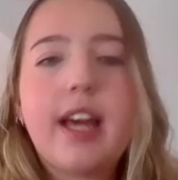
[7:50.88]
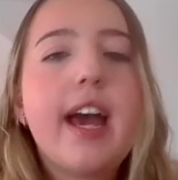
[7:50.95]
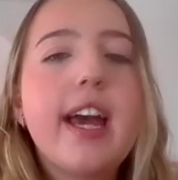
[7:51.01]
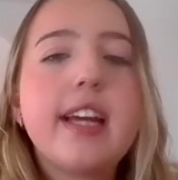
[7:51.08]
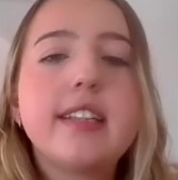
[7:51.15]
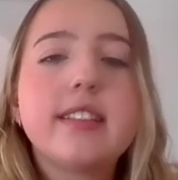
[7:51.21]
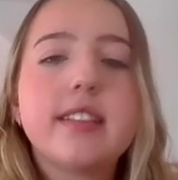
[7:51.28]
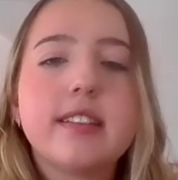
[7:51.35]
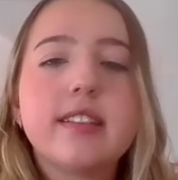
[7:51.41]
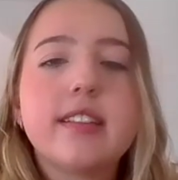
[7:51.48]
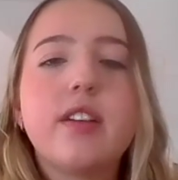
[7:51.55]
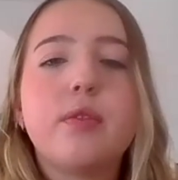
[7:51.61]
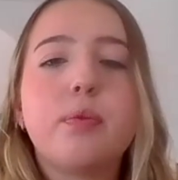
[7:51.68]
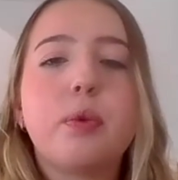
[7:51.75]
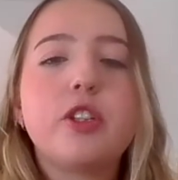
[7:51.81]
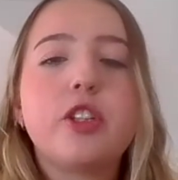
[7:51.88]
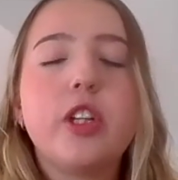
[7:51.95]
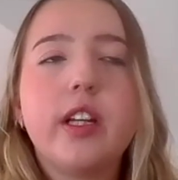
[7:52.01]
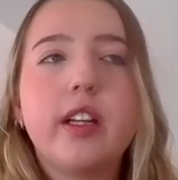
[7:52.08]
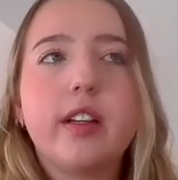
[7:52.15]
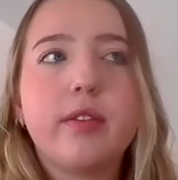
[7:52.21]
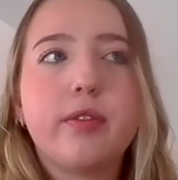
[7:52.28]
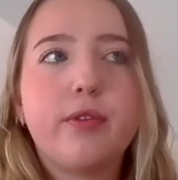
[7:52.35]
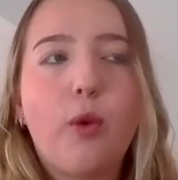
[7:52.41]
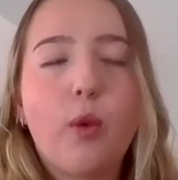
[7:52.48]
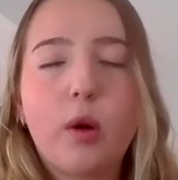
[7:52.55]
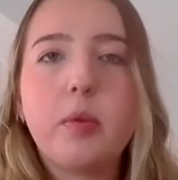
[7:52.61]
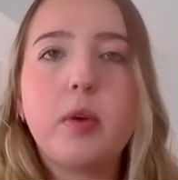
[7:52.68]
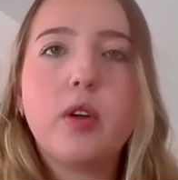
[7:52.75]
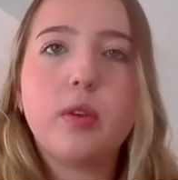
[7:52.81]
tens instead of pushing
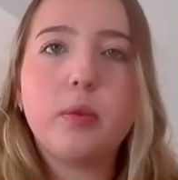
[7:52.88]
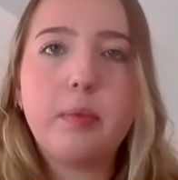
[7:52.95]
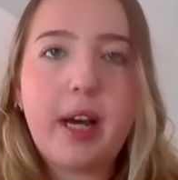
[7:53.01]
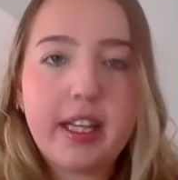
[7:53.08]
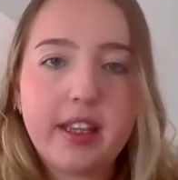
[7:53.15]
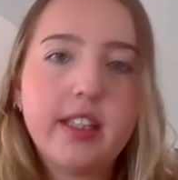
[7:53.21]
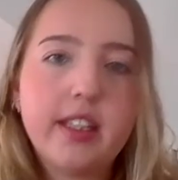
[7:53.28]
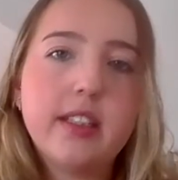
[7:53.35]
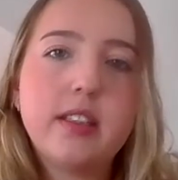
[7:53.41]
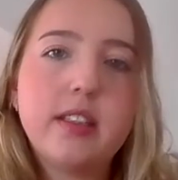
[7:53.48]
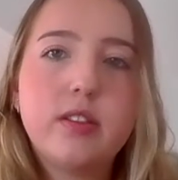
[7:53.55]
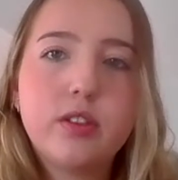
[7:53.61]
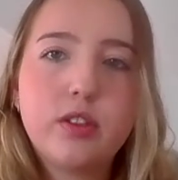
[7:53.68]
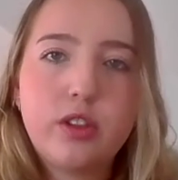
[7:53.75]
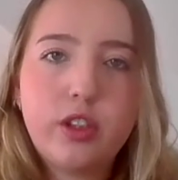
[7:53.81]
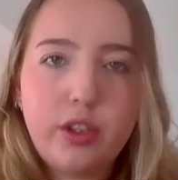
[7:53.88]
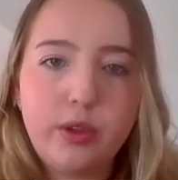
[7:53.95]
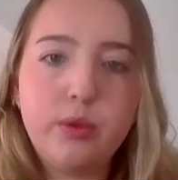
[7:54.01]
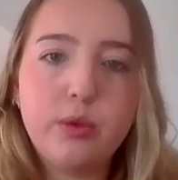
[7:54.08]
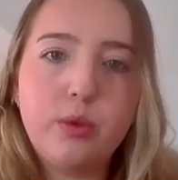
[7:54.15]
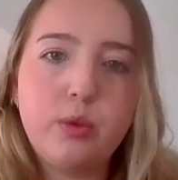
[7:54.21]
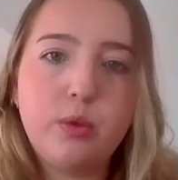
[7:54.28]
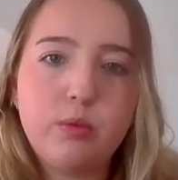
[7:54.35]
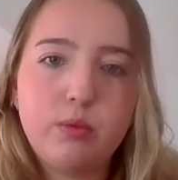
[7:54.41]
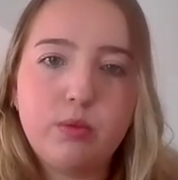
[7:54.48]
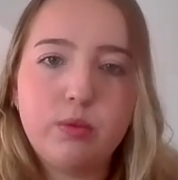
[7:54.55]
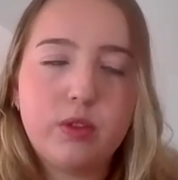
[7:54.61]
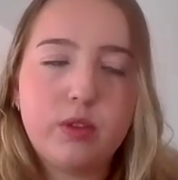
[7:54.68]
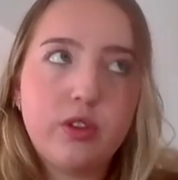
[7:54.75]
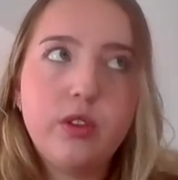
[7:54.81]
formal methods too
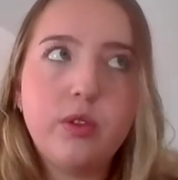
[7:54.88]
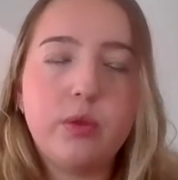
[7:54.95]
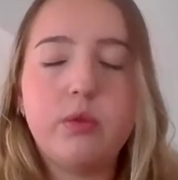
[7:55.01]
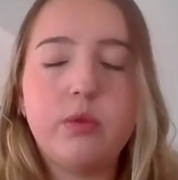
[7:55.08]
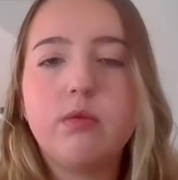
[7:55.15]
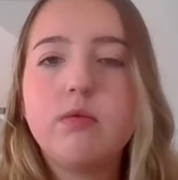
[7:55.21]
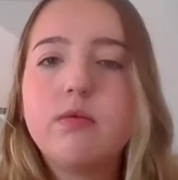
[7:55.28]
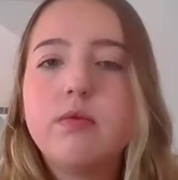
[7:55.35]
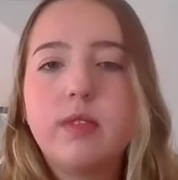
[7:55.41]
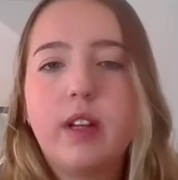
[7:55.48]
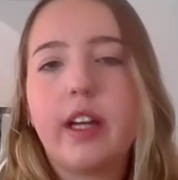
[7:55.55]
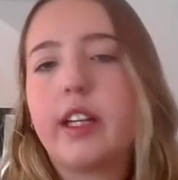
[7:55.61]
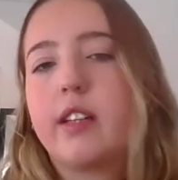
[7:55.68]
soon. Yeah.